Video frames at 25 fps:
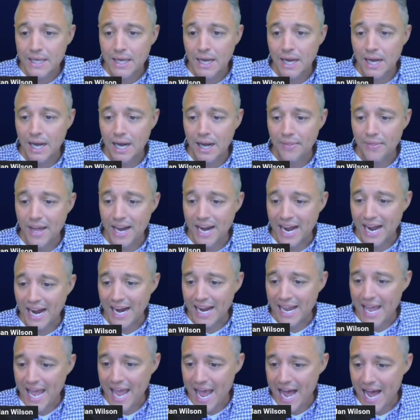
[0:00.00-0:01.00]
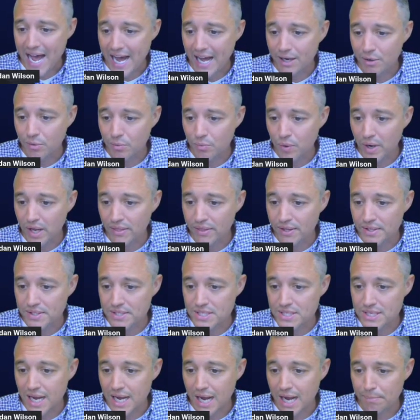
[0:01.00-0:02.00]
that I had with
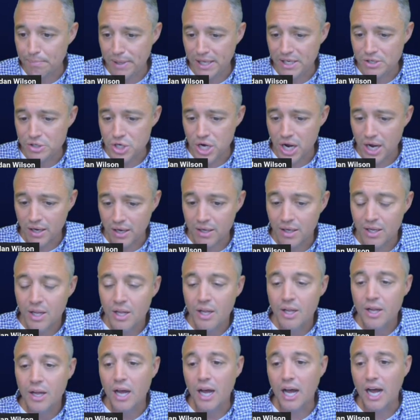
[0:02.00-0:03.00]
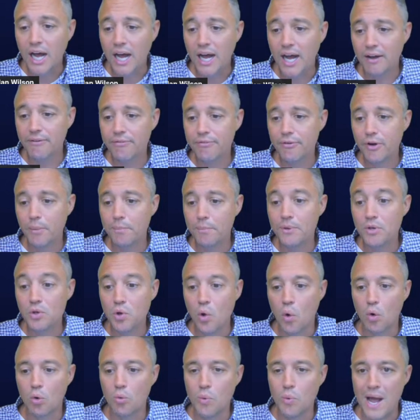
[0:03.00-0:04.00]
Scott Beechuk from
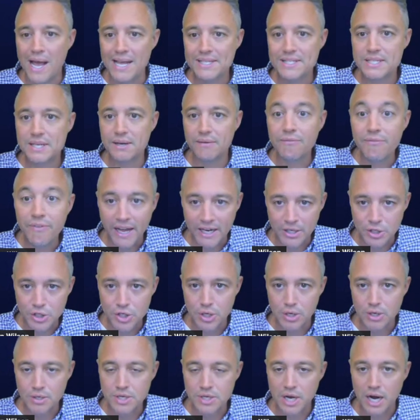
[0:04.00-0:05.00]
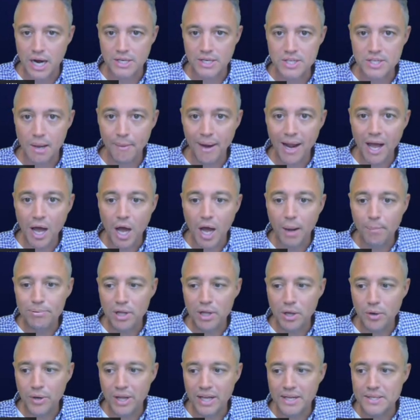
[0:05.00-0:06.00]
Norwest Ventures. All I'm going to
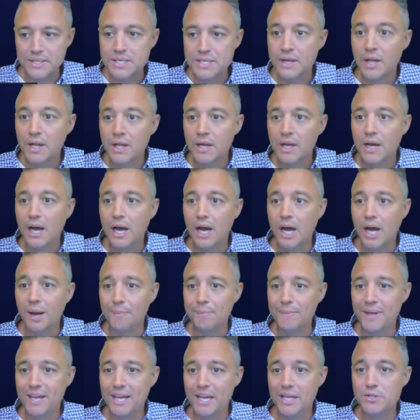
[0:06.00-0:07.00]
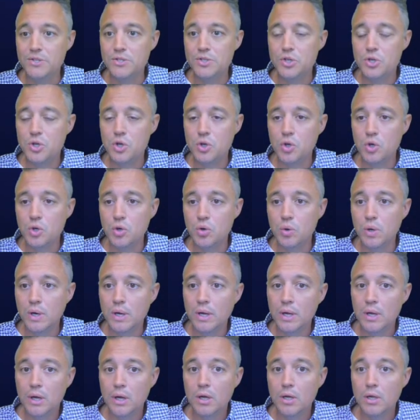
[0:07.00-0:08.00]
upload it into
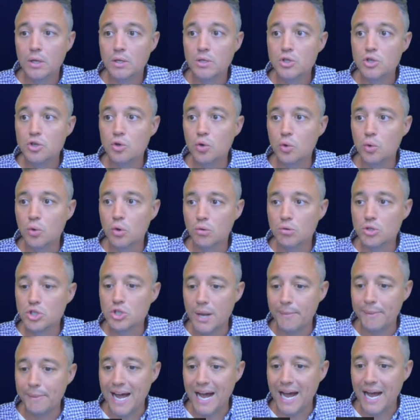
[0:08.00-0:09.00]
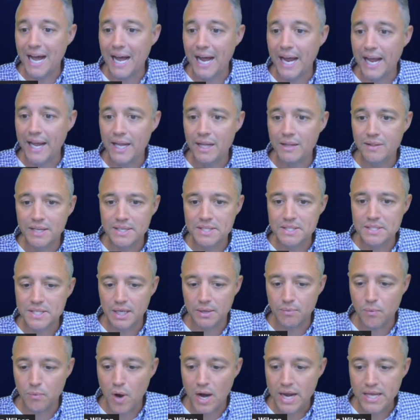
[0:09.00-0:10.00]
Google Gemini. Let's
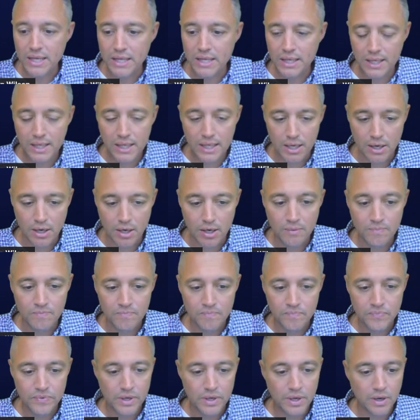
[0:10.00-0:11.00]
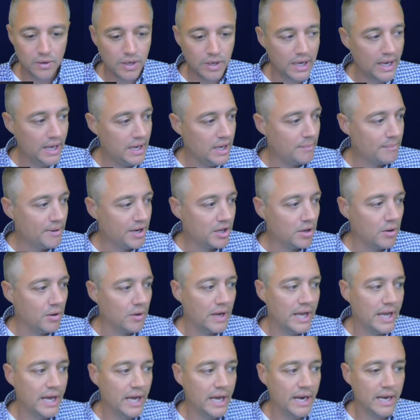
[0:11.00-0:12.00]
see, right here. Okay, I'm going to go
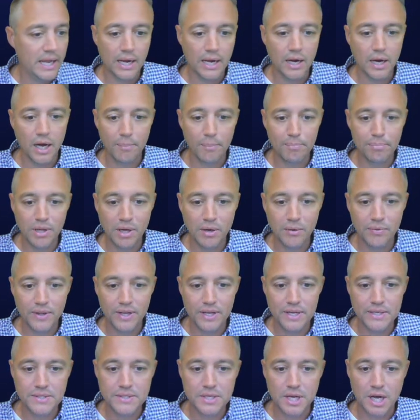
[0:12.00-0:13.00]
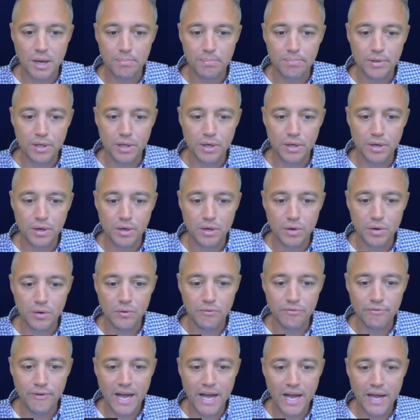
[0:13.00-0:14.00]
ahead and upload this, upload
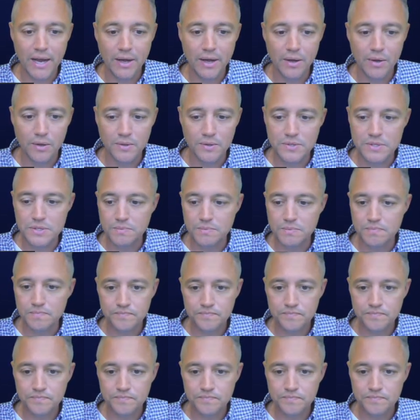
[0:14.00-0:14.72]
files.